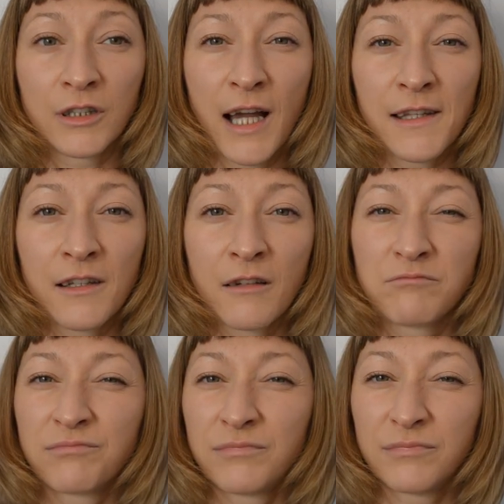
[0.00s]
kind
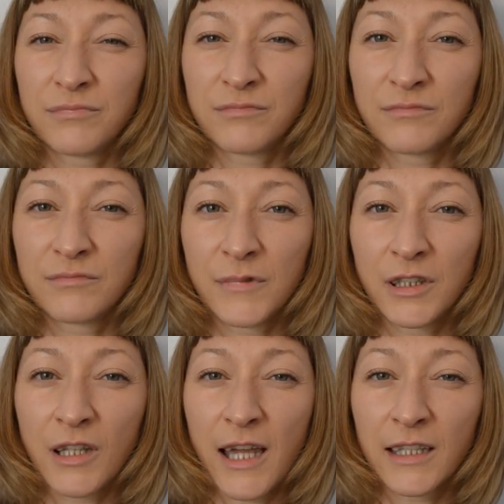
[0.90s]
of
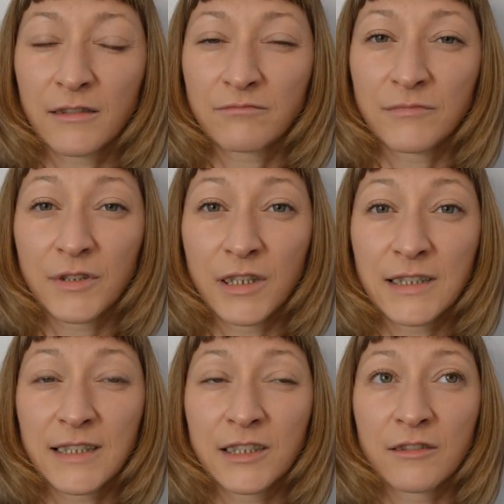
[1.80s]
in like,
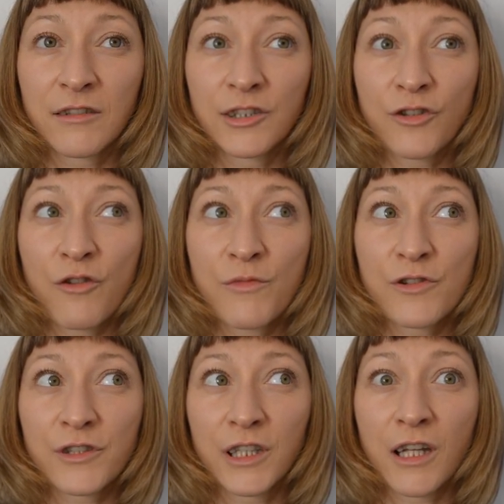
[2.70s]
it's
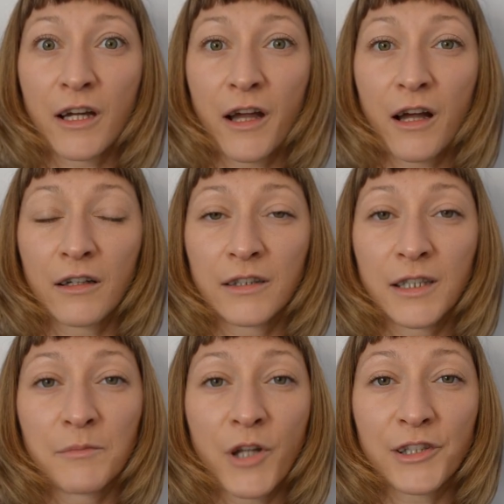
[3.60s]
almost in a
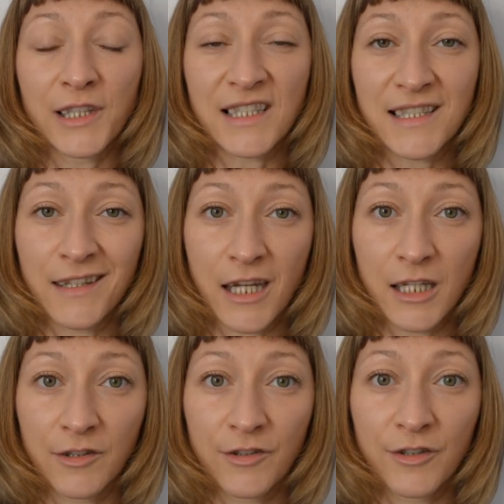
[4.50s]
hypnotic
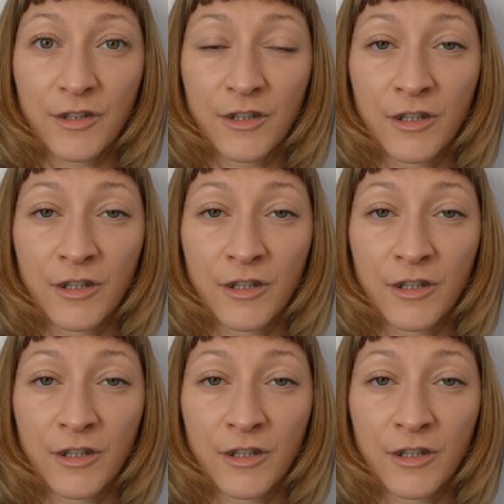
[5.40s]
state.